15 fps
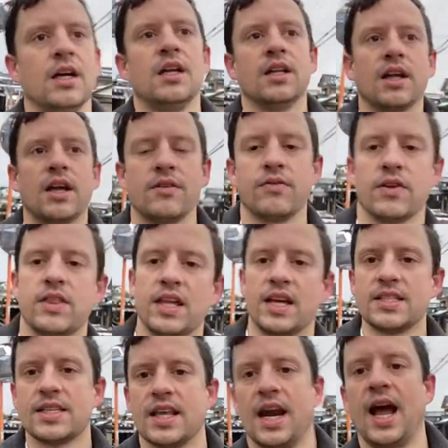looking for things
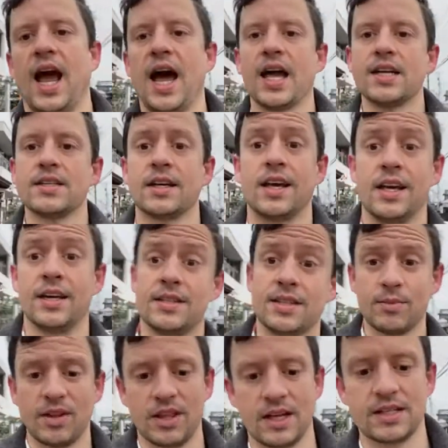that I had as a kid, some
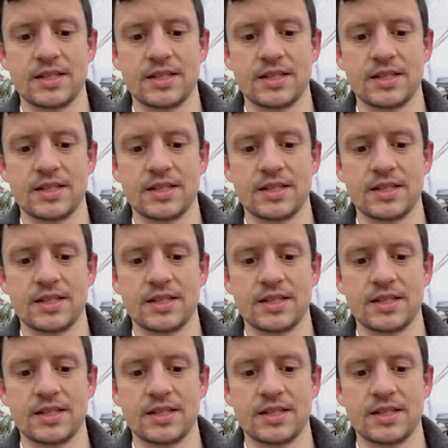of the things